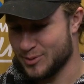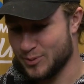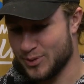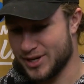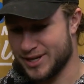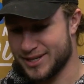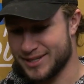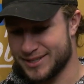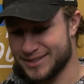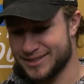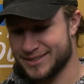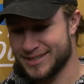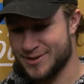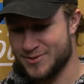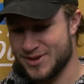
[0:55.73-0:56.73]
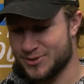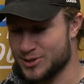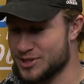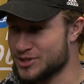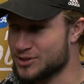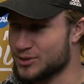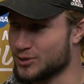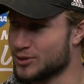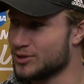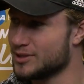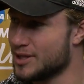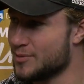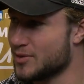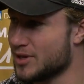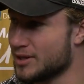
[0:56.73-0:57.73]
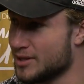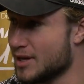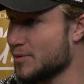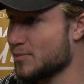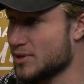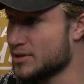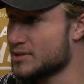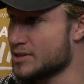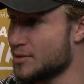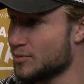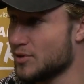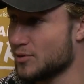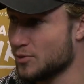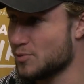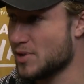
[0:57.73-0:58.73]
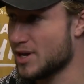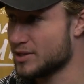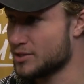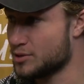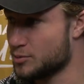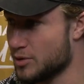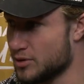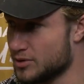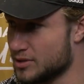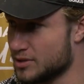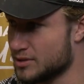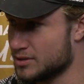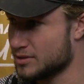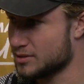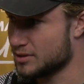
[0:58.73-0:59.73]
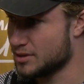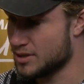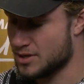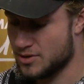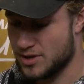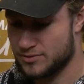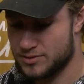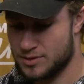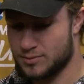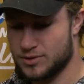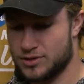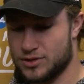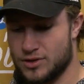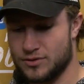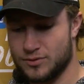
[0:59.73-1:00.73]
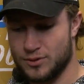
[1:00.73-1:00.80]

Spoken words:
But I mean, which is cool. I mean, that means something that we made to the postseason. Yeah. You know, you have something to show